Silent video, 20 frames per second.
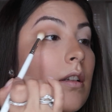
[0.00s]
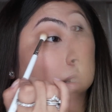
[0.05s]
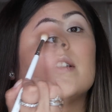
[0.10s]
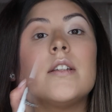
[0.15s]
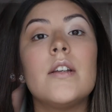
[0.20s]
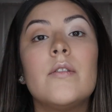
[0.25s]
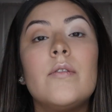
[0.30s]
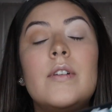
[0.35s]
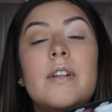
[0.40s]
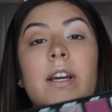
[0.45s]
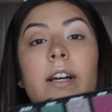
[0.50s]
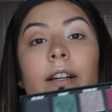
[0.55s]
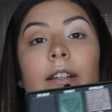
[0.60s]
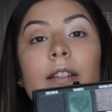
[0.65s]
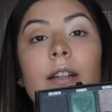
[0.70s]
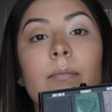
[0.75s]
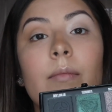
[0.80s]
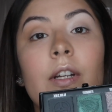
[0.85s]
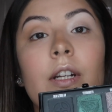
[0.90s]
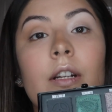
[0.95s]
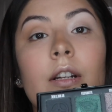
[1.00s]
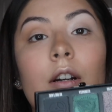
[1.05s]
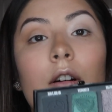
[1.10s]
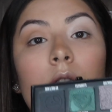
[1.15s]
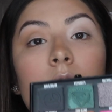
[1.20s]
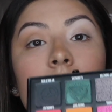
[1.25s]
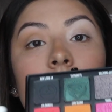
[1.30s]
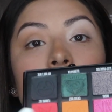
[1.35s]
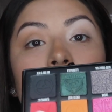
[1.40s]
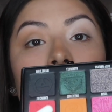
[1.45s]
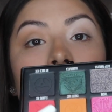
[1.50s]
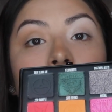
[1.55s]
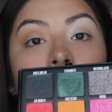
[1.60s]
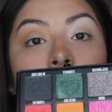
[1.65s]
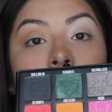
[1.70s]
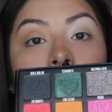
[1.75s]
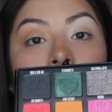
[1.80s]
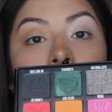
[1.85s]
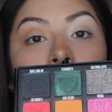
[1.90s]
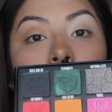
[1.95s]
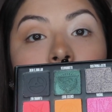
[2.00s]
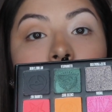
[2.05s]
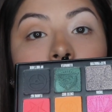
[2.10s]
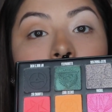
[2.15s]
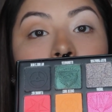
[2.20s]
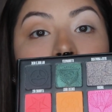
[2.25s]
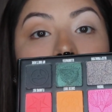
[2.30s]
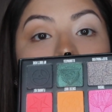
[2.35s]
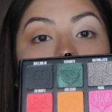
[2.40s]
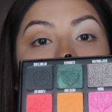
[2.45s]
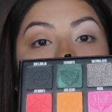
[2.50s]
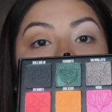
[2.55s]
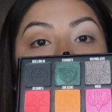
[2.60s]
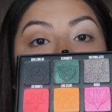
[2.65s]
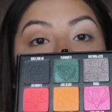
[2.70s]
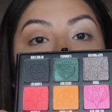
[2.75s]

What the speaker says: So next I'm gonna go into Diet Root Beer,